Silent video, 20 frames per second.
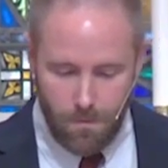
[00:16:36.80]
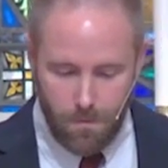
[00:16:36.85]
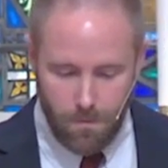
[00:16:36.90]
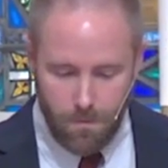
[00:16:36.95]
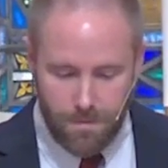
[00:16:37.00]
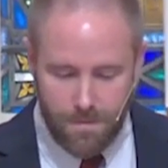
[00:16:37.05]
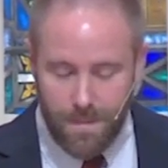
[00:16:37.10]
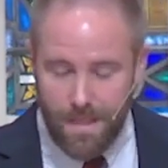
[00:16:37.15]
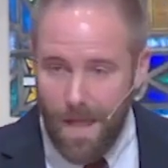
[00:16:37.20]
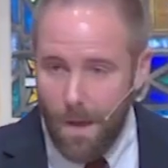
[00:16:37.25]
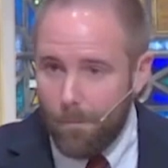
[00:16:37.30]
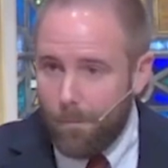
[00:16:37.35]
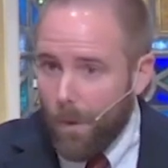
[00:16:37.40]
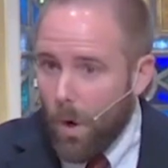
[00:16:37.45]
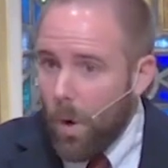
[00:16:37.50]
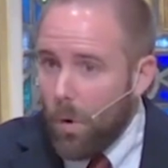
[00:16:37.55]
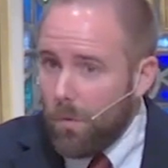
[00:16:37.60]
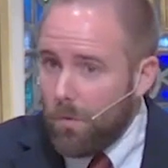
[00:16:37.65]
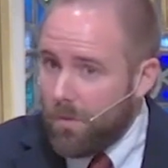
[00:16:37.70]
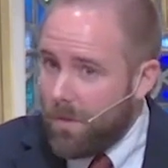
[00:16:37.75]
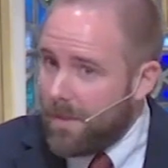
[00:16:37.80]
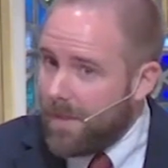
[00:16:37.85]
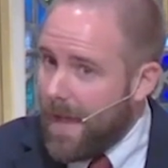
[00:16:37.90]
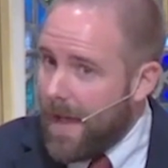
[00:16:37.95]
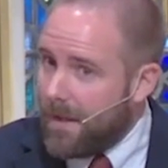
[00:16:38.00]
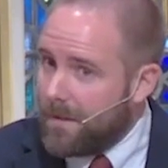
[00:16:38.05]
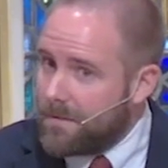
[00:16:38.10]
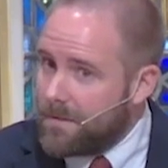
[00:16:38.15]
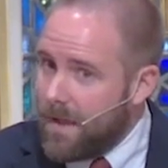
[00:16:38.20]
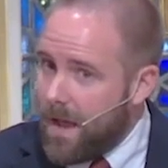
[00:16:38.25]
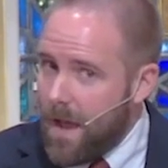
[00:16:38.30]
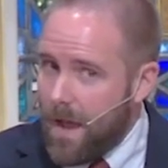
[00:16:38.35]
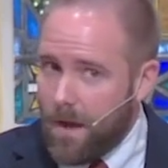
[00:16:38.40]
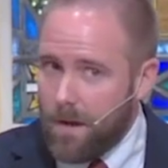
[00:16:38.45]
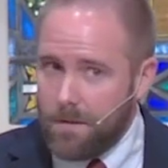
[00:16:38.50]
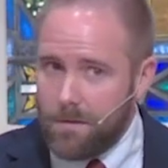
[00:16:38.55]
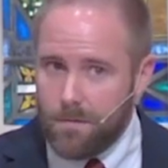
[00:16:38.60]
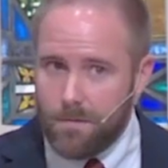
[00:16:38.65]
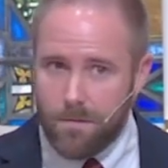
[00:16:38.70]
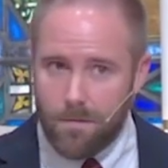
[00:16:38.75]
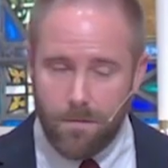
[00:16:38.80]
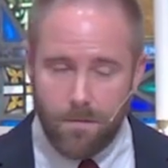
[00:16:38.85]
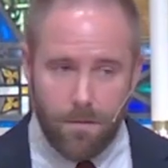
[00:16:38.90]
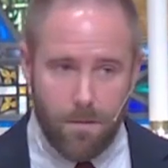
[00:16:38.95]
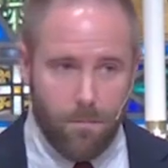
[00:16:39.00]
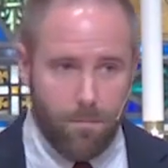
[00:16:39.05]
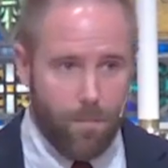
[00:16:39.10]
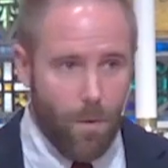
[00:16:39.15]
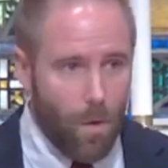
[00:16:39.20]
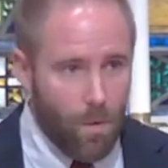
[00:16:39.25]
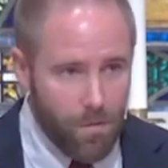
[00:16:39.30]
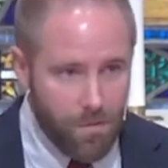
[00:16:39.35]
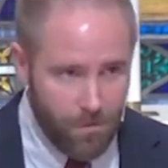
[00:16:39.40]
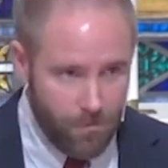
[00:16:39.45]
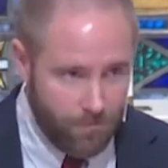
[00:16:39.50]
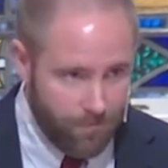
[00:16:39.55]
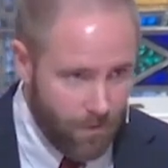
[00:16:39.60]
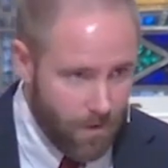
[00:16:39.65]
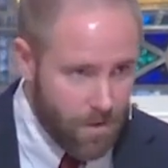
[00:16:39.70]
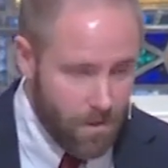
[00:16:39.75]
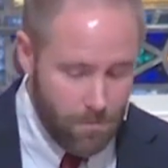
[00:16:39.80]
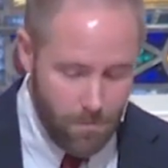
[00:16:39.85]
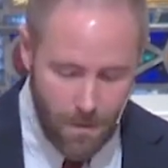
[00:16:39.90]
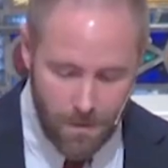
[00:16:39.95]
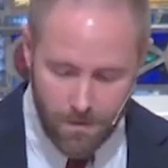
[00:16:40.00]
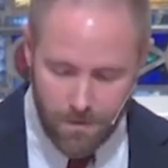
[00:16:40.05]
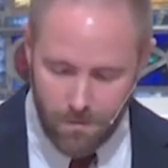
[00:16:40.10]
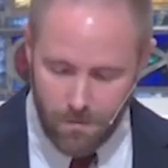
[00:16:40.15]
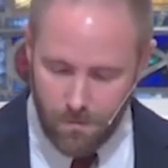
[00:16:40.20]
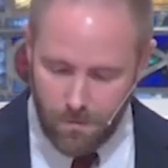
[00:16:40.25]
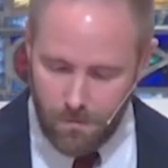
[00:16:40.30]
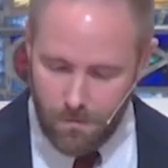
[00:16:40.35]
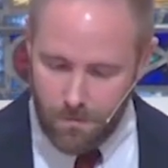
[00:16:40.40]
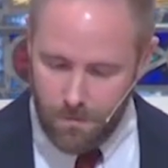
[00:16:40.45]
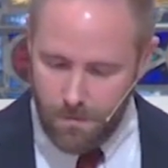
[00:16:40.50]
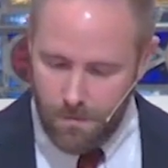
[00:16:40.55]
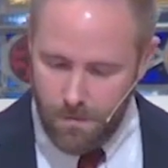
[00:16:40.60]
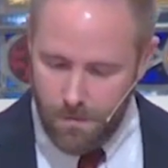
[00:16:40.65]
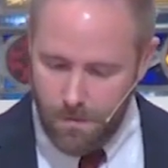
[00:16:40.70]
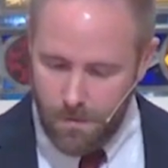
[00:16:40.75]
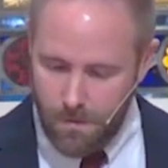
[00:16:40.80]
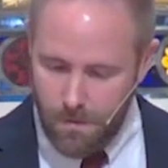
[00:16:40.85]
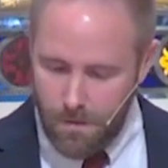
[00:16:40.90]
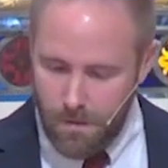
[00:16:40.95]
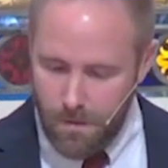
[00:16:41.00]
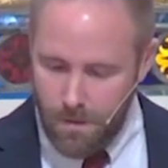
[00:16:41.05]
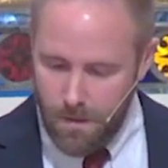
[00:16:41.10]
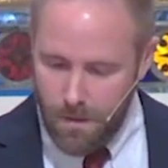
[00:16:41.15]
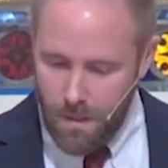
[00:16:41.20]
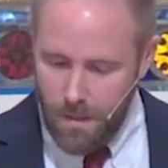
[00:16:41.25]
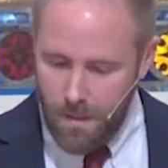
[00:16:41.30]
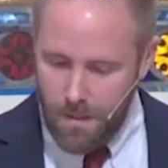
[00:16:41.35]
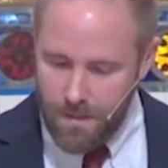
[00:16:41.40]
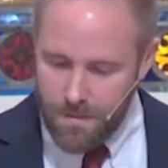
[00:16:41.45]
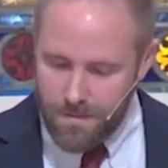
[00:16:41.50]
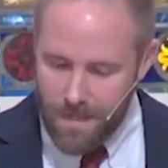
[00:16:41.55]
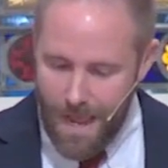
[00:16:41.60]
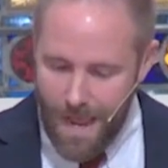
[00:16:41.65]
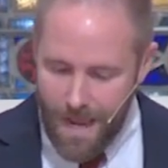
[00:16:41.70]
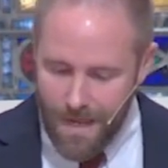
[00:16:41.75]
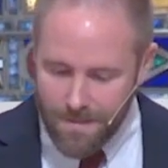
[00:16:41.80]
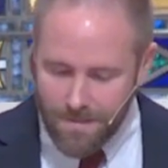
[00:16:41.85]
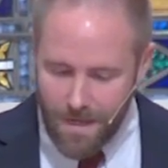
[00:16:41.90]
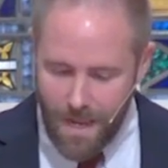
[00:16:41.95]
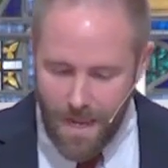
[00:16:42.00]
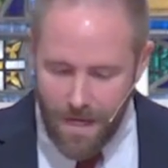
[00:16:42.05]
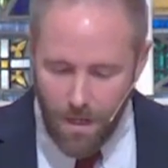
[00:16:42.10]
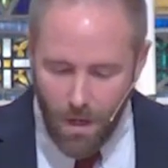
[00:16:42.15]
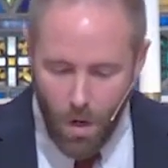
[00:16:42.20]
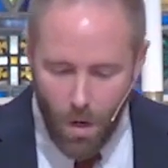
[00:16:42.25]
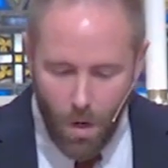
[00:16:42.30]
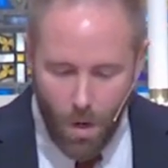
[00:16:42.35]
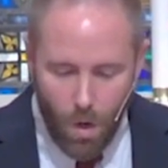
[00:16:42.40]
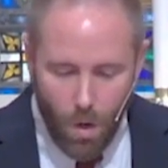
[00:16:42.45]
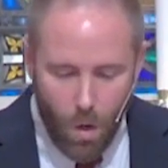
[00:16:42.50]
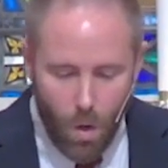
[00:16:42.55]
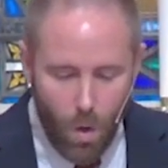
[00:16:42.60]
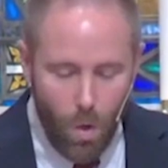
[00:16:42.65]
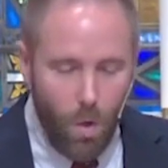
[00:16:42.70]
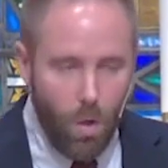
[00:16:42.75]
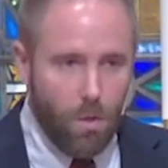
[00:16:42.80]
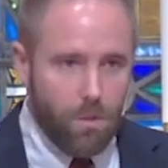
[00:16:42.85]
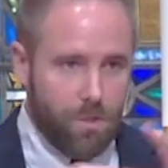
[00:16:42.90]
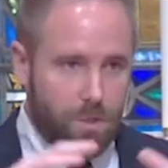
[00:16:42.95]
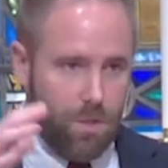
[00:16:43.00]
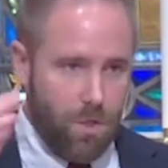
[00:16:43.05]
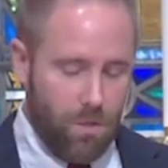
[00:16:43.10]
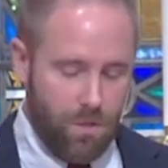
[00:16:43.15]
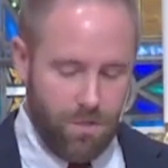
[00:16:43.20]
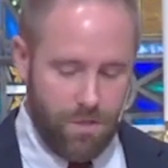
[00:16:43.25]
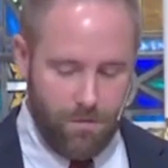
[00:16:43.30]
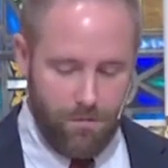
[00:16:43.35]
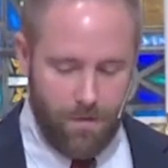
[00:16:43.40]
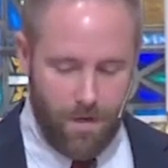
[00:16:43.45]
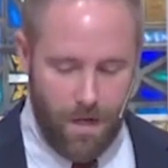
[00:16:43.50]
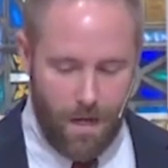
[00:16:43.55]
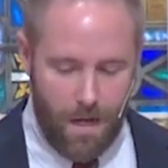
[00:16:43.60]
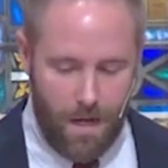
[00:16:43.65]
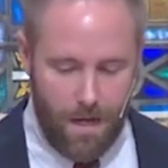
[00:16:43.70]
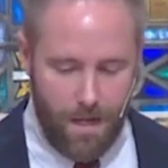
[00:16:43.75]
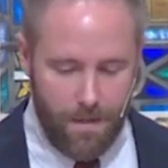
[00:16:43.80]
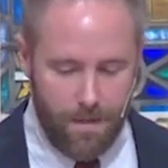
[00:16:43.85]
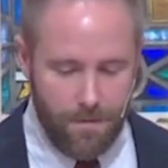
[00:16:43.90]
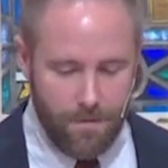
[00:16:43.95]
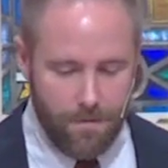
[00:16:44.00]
We see that both in that text, and both are fundamental. It is as a whole church of God